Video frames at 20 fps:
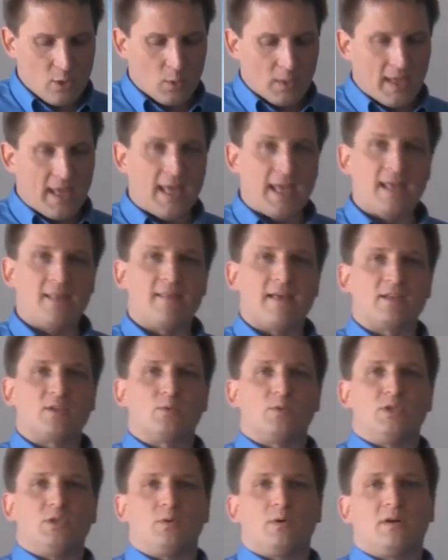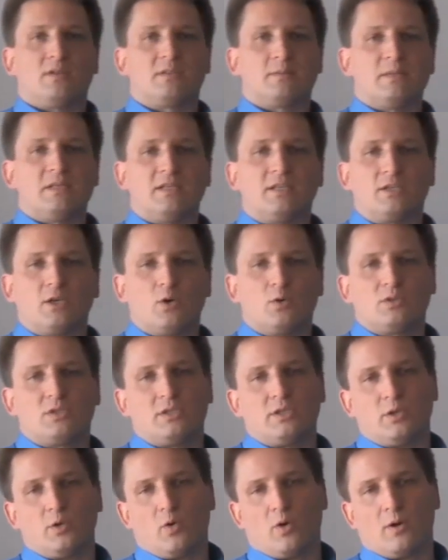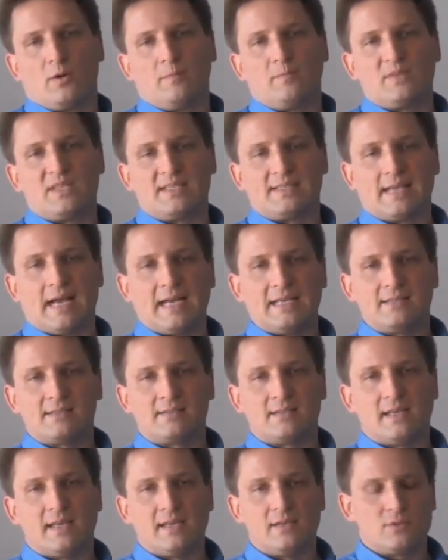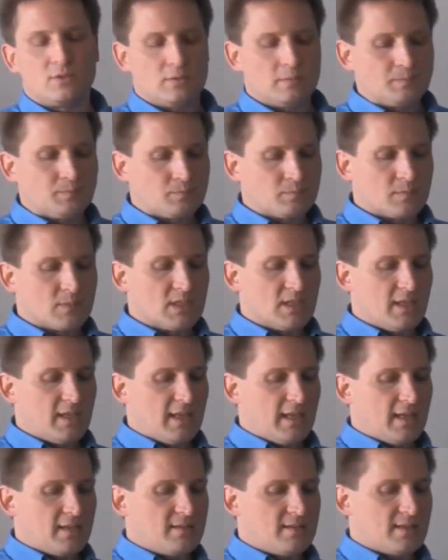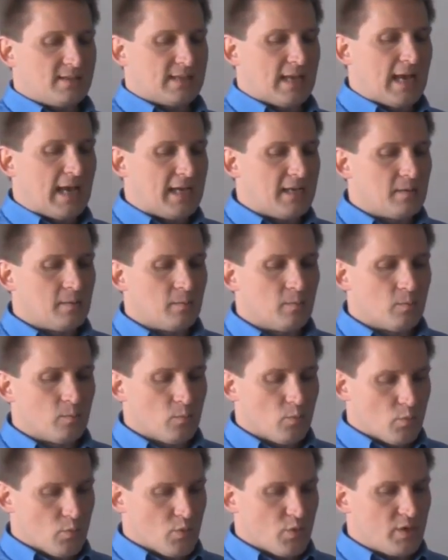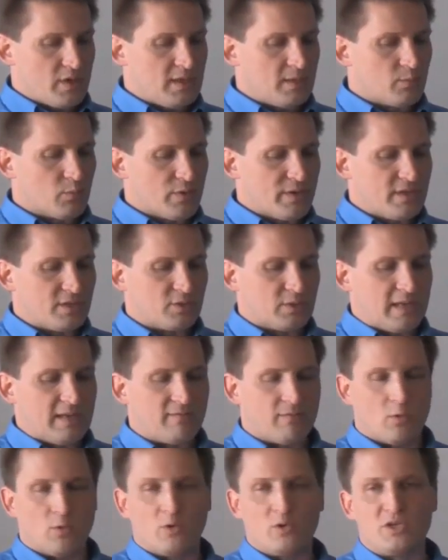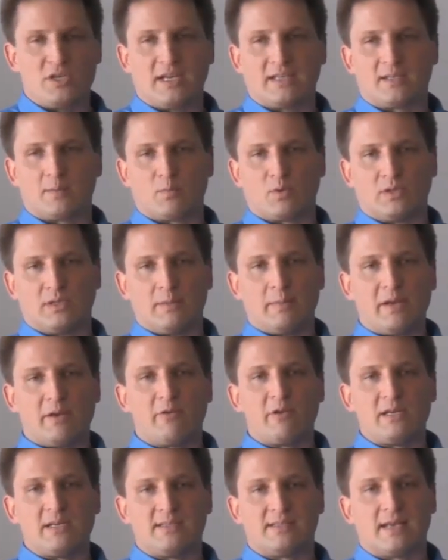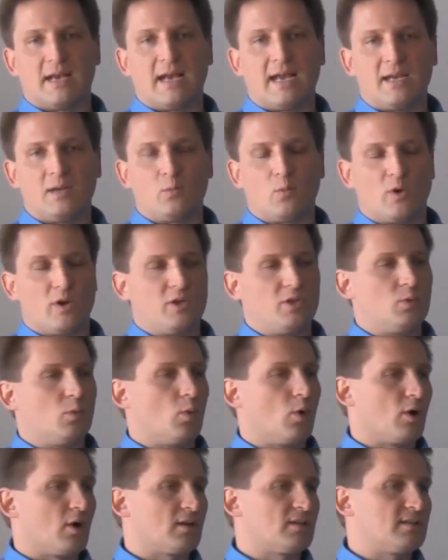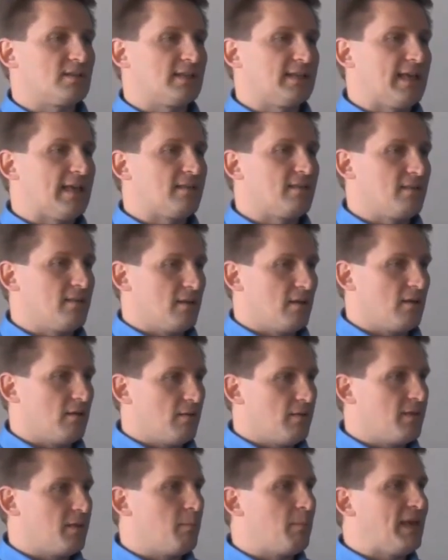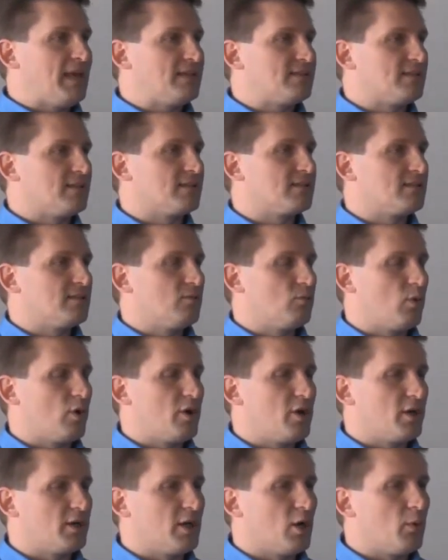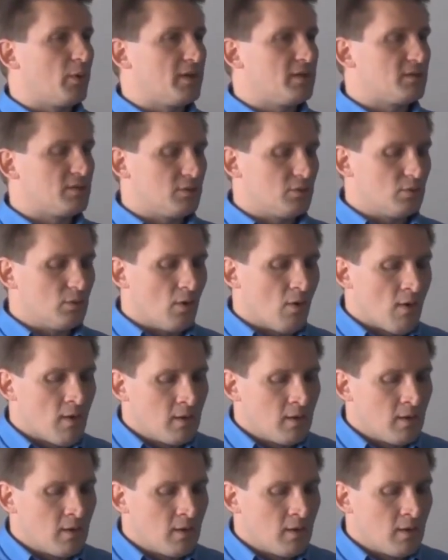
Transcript: okay, that's when you ultimately go to your design stage. And design, pretty straightforward. You got the preliminary design where you work to get the basics of where you're going to,